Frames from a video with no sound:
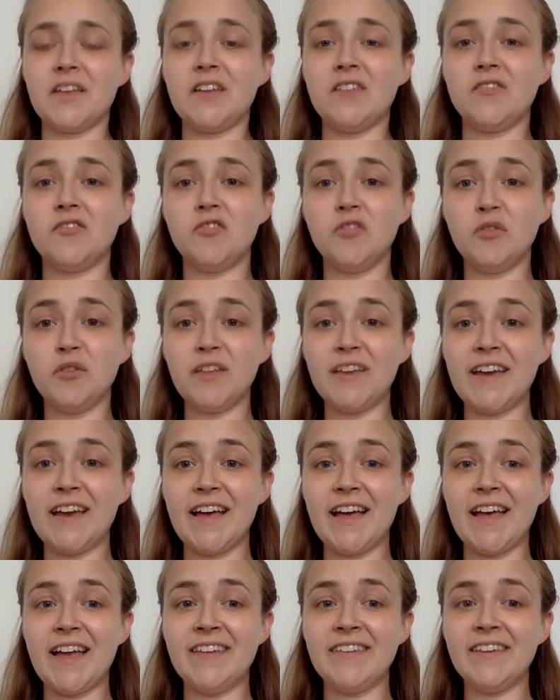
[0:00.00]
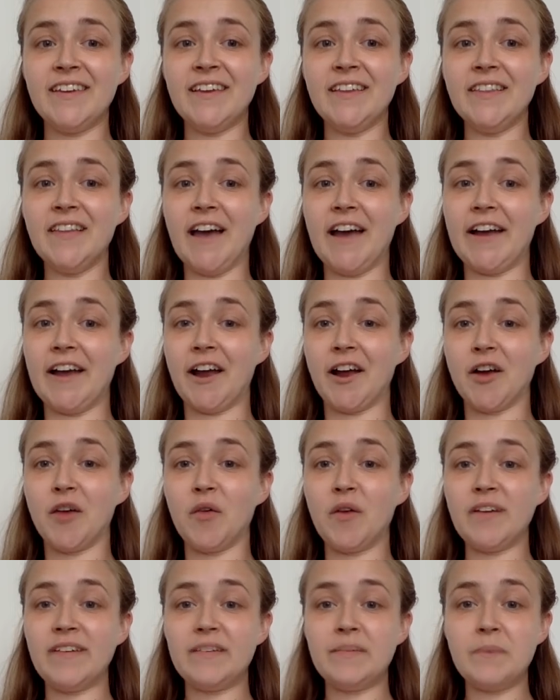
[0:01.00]
Julia and Eli are
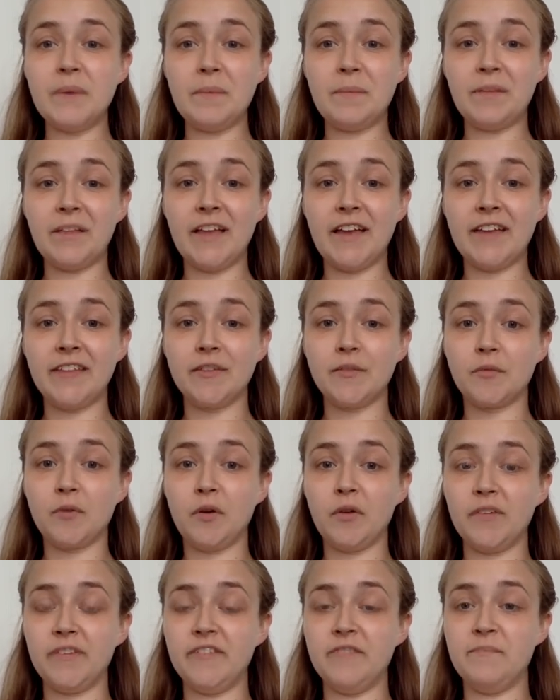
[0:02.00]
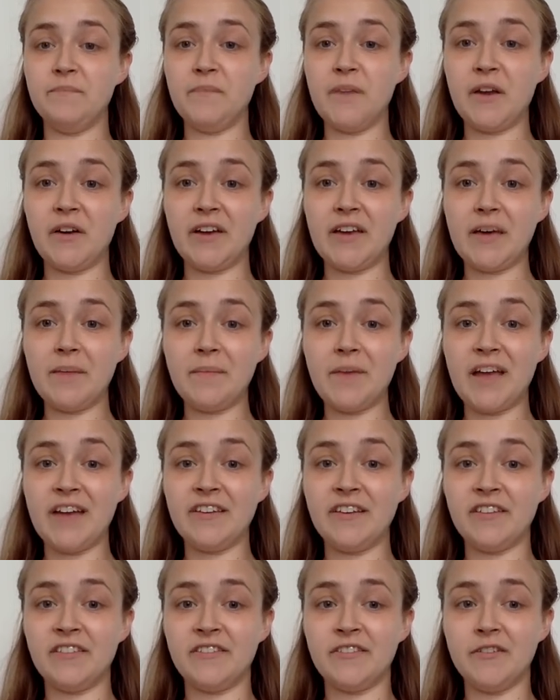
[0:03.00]
going to be playing the roles of Miriam and
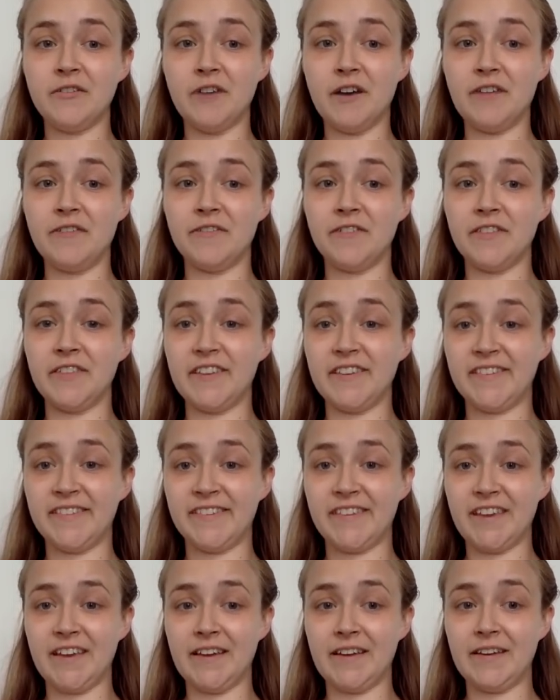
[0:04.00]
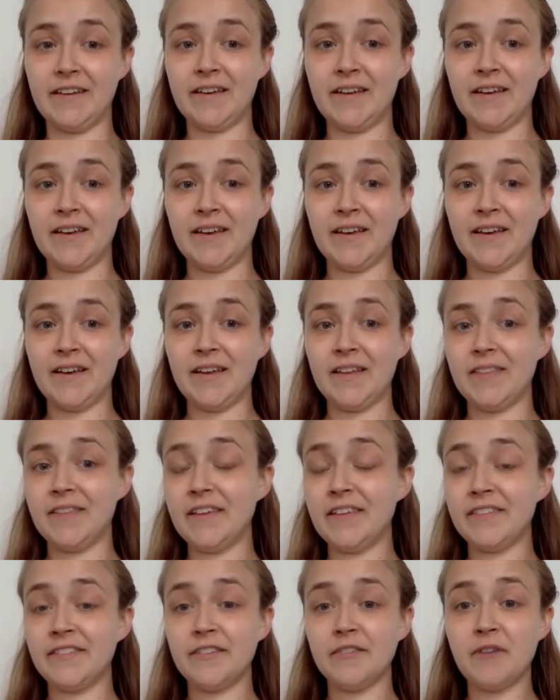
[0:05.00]
Yeshua for this scene.
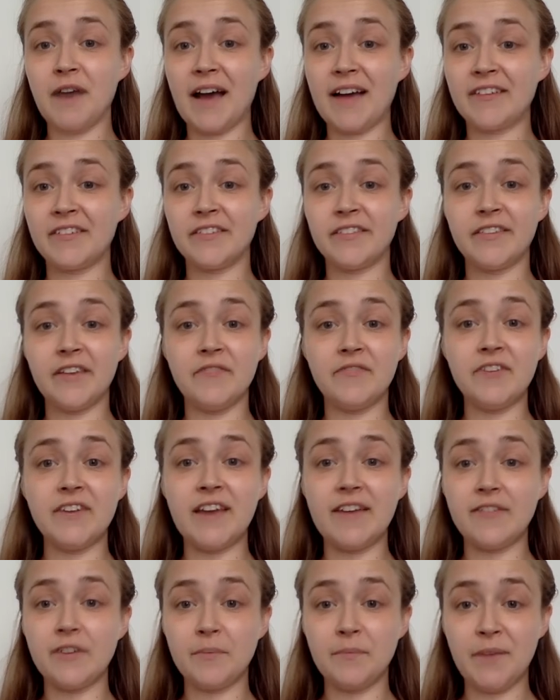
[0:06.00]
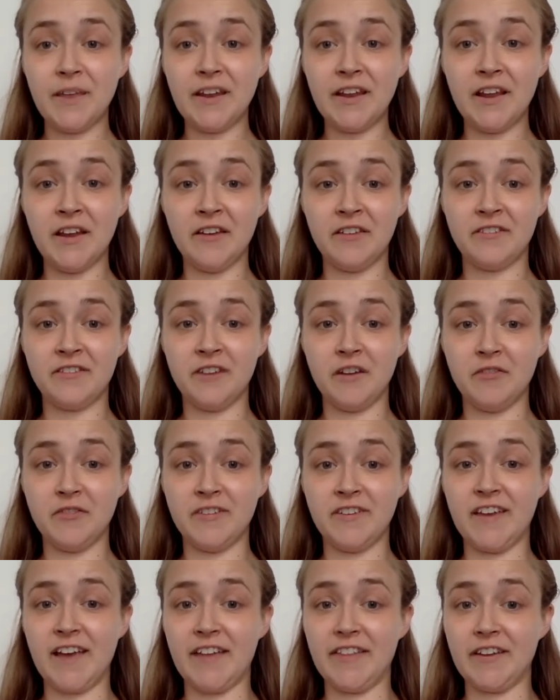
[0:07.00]
These two actors have never been in a show
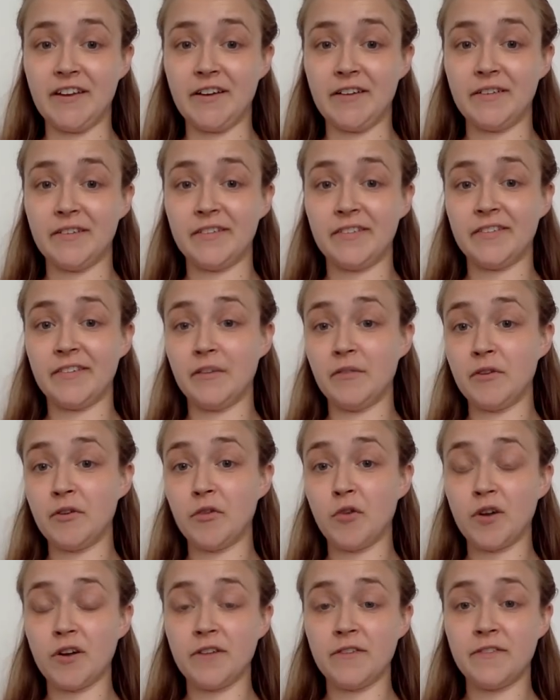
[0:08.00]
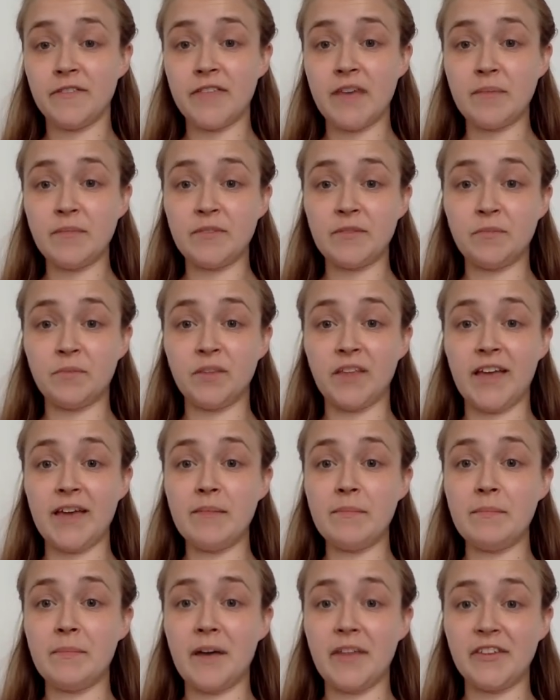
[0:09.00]
together, so in order for them to play
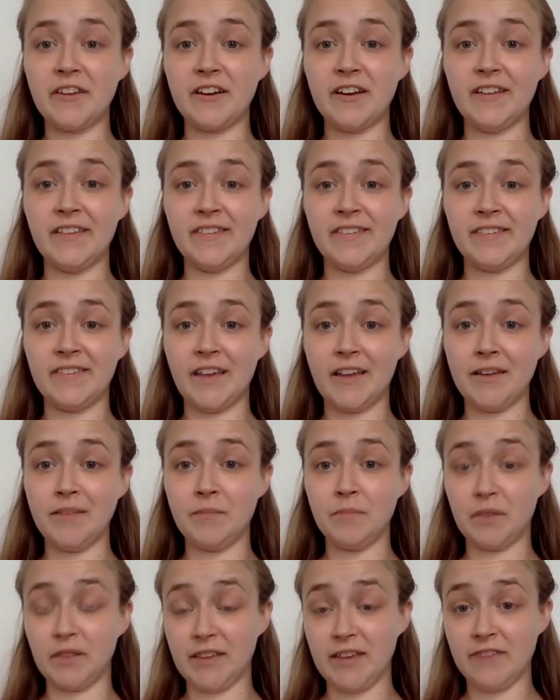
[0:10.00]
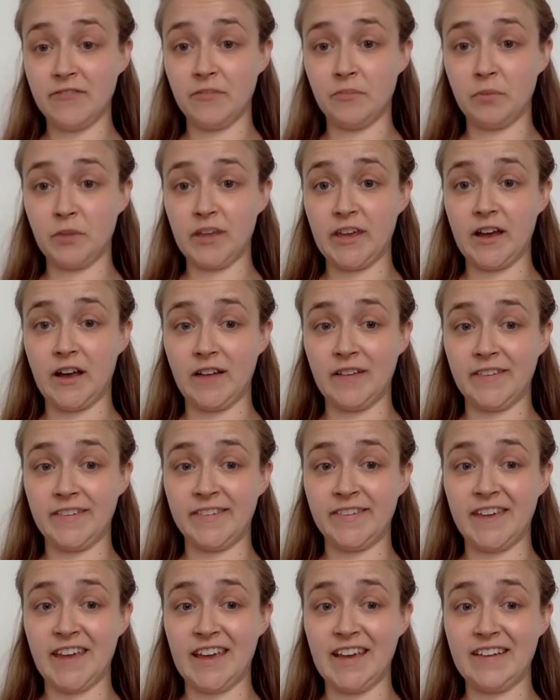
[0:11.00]
mother and son believably on
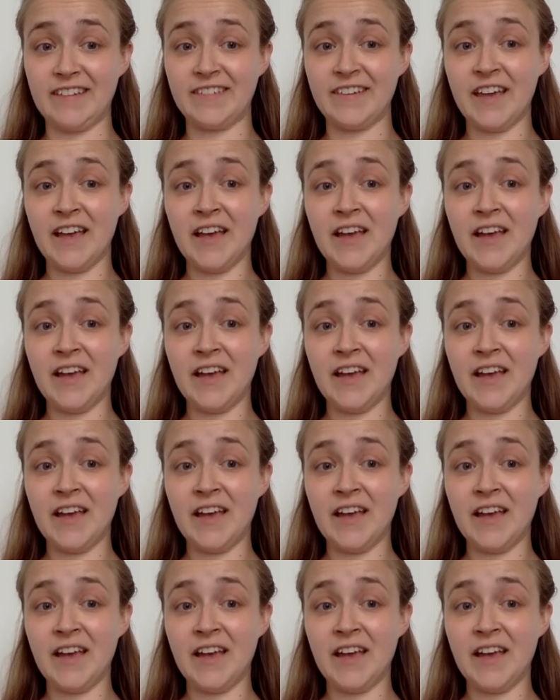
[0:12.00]
stage,